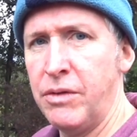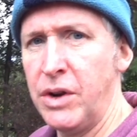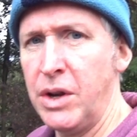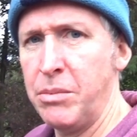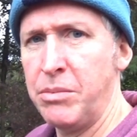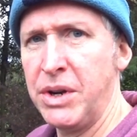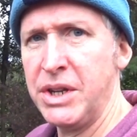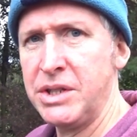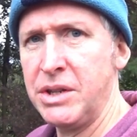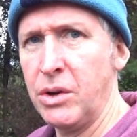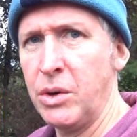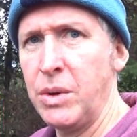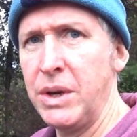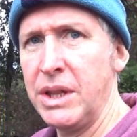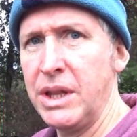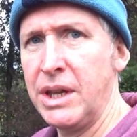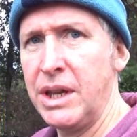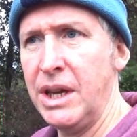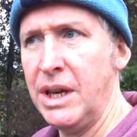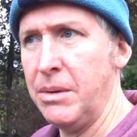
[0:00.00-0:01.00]
very impressed how quick
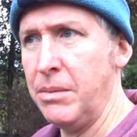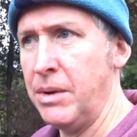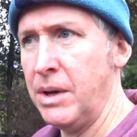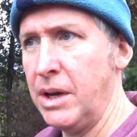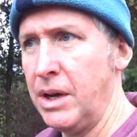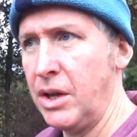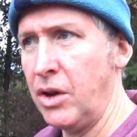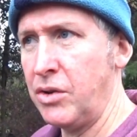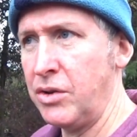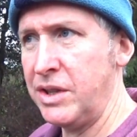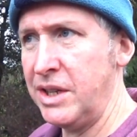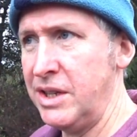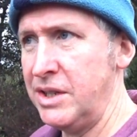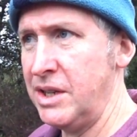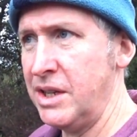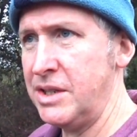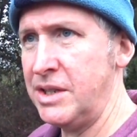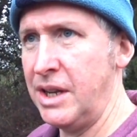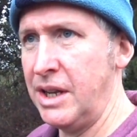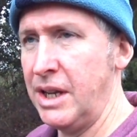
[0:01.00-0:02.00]
they came. I ordered these
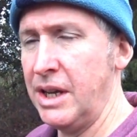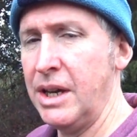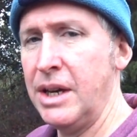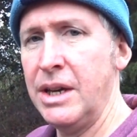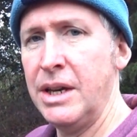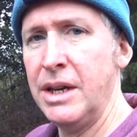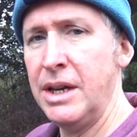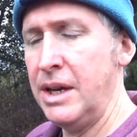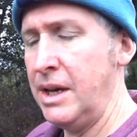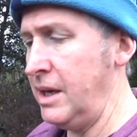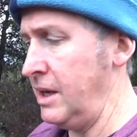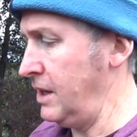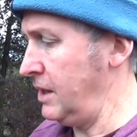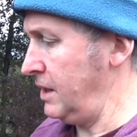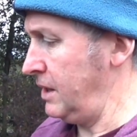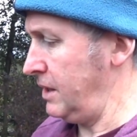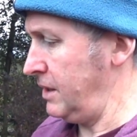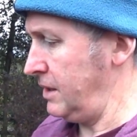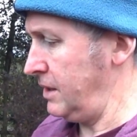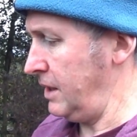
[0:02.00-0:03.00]
yesterday
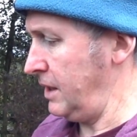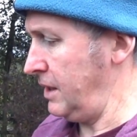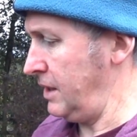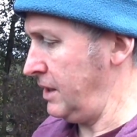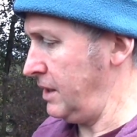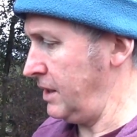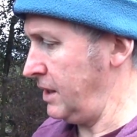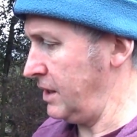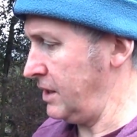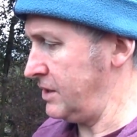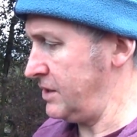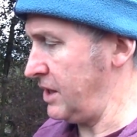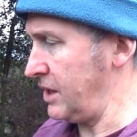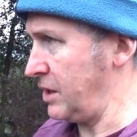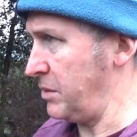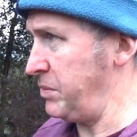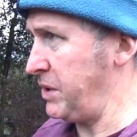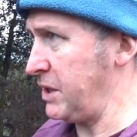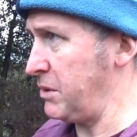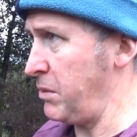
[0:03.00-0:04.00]
uh, he said I
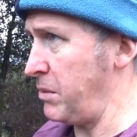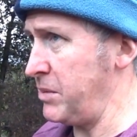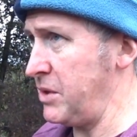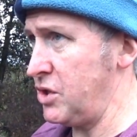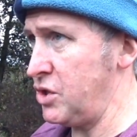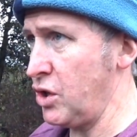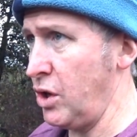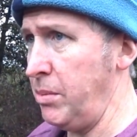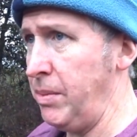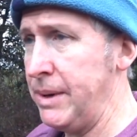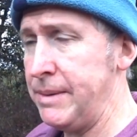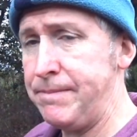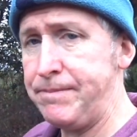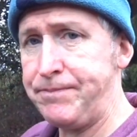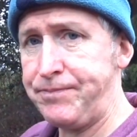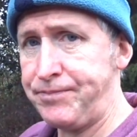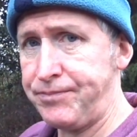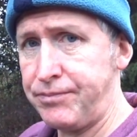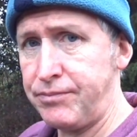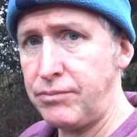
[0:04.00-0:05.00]
could pick them up in the shop
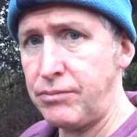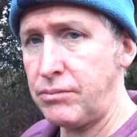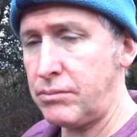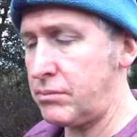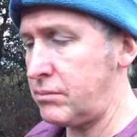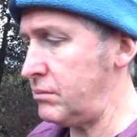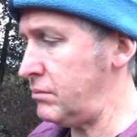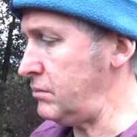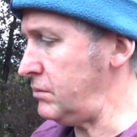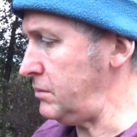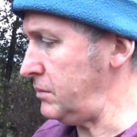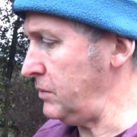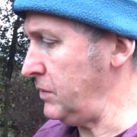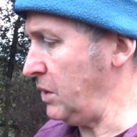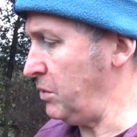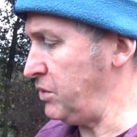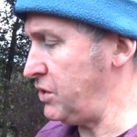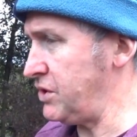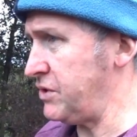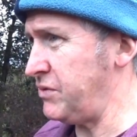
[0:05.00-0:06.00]

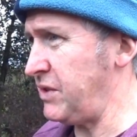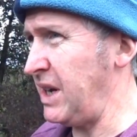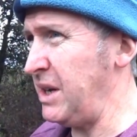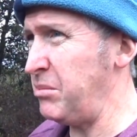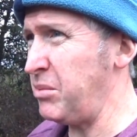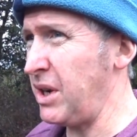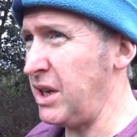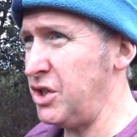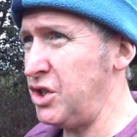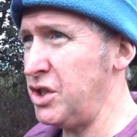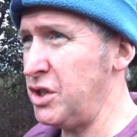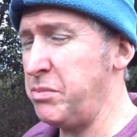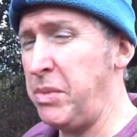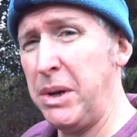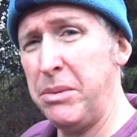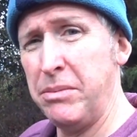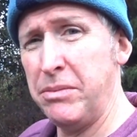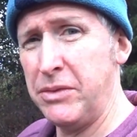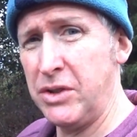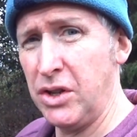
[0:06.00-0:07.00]
which is fine but I just
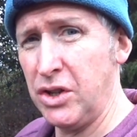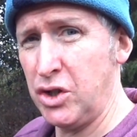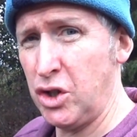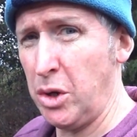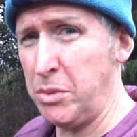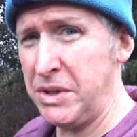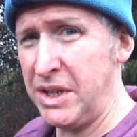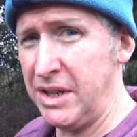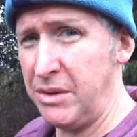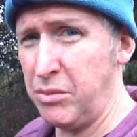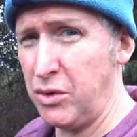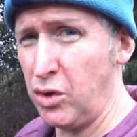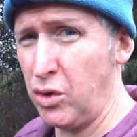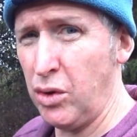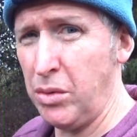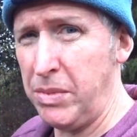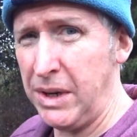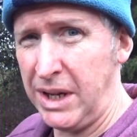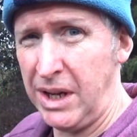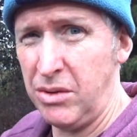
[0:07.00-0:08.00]
been to the shops and I didn't want to
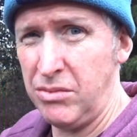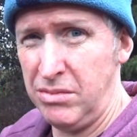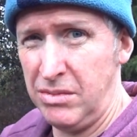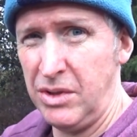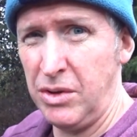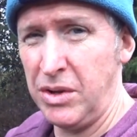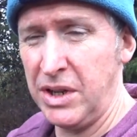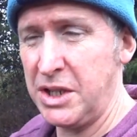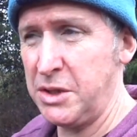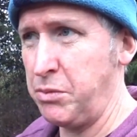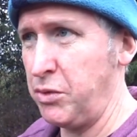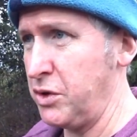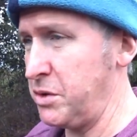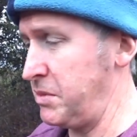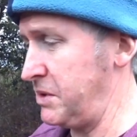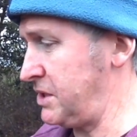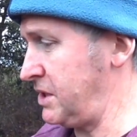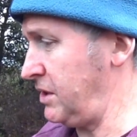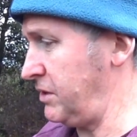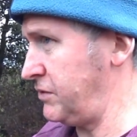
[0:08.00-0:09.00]
go back out and you know expose
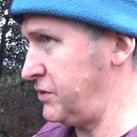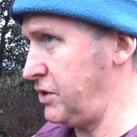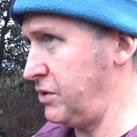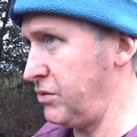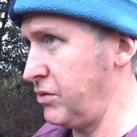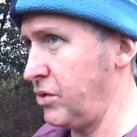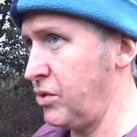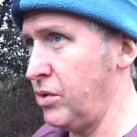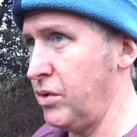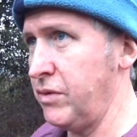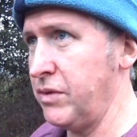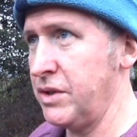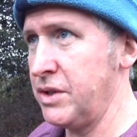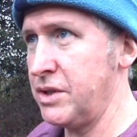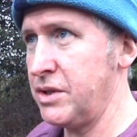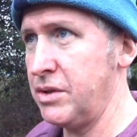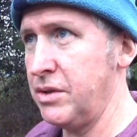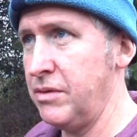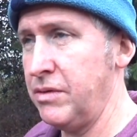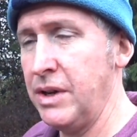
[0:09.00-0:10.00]
myself during COVID and
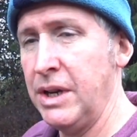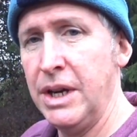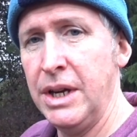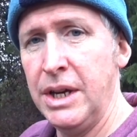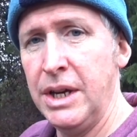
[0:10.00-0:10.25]
stuff